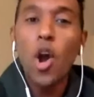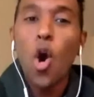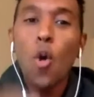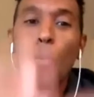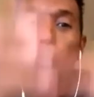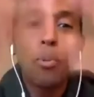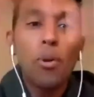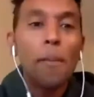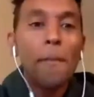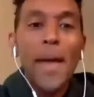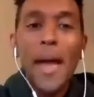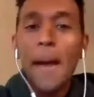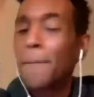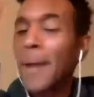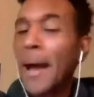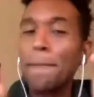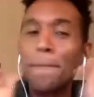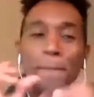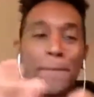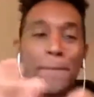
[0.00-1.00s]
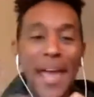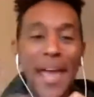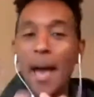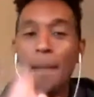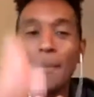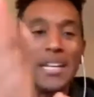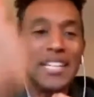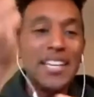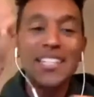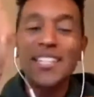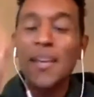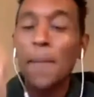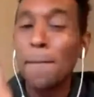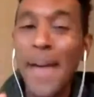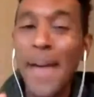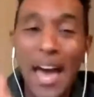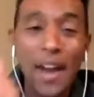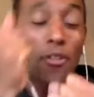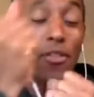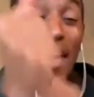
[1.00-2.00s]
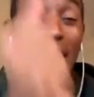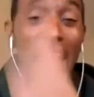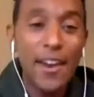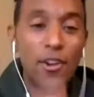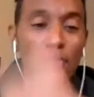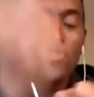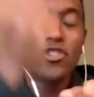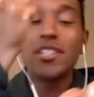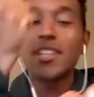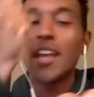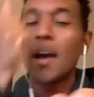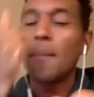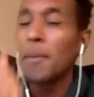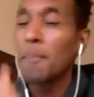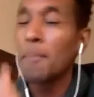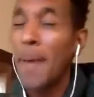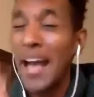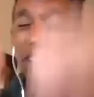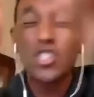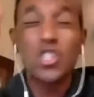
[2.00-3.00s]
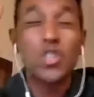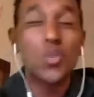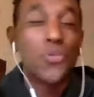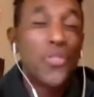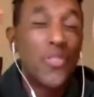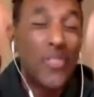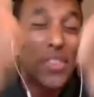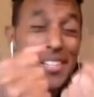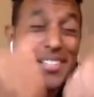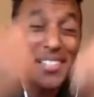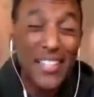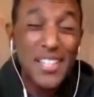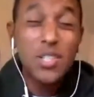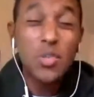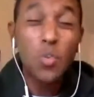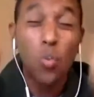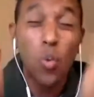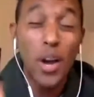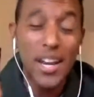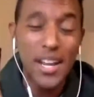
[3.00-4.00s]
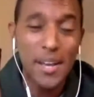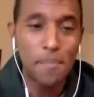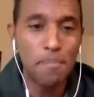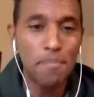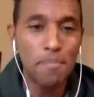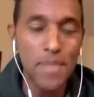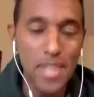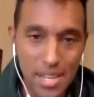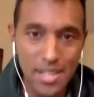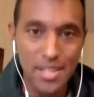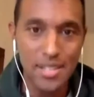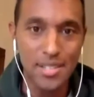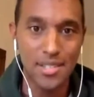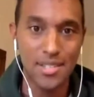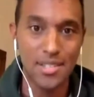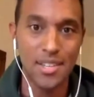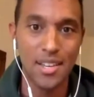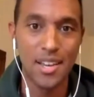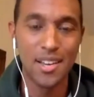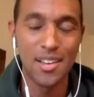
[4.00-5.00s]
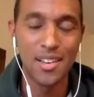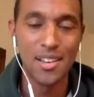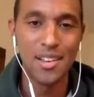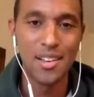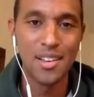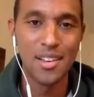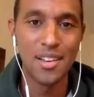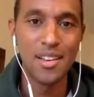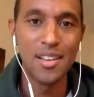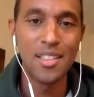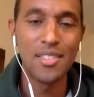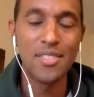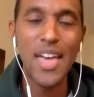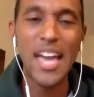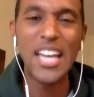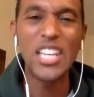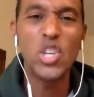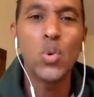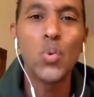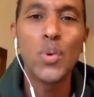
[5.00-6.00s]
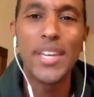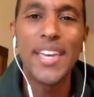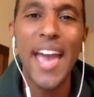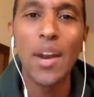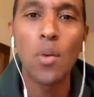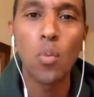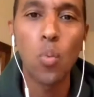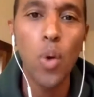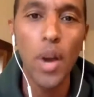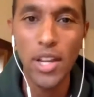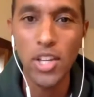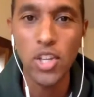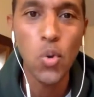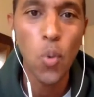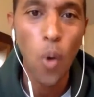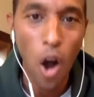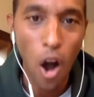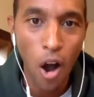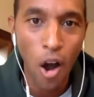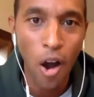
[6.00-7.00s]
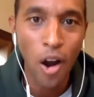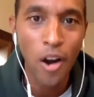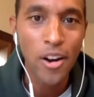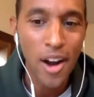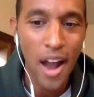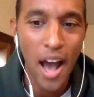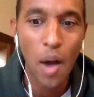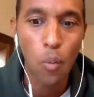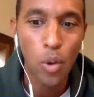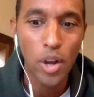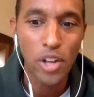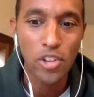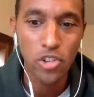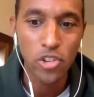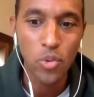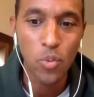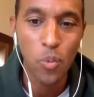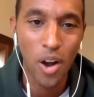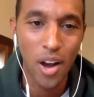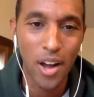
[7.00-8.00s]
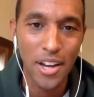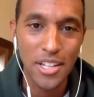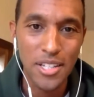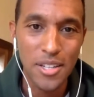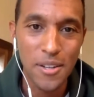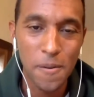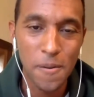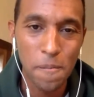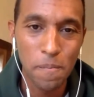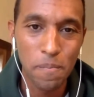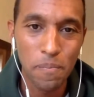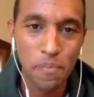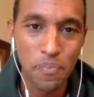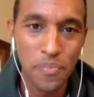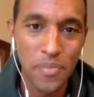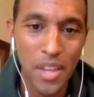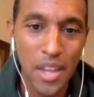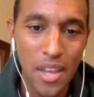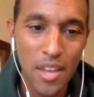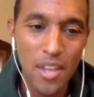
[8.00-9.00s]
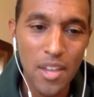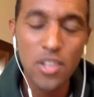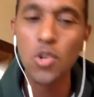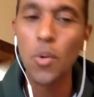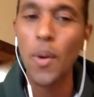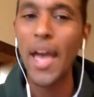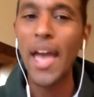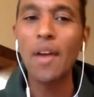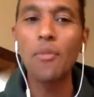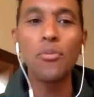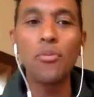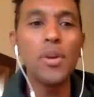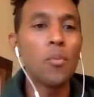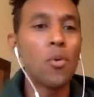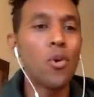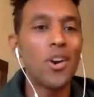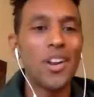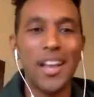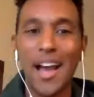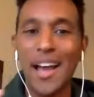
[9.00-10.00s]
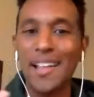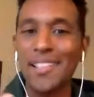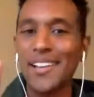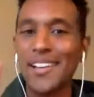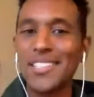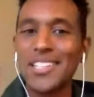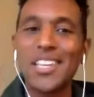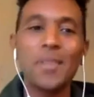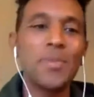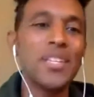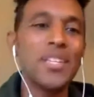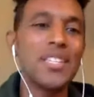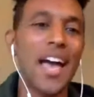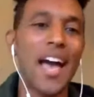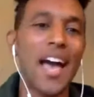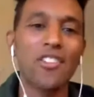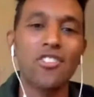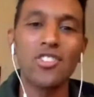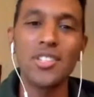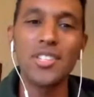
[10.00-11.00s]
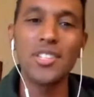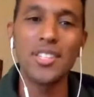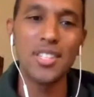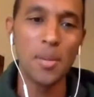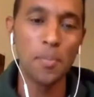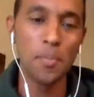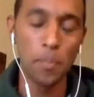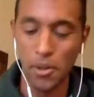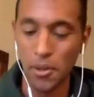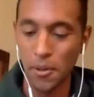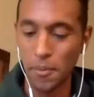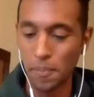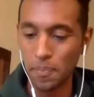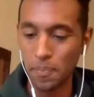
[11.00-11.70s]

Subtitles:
Oprah meant by bam, it doesn't matter, the energy is coming back to you. This is what it means, that you get what you are, not what you want. So every morning, I like to keep these actions simple.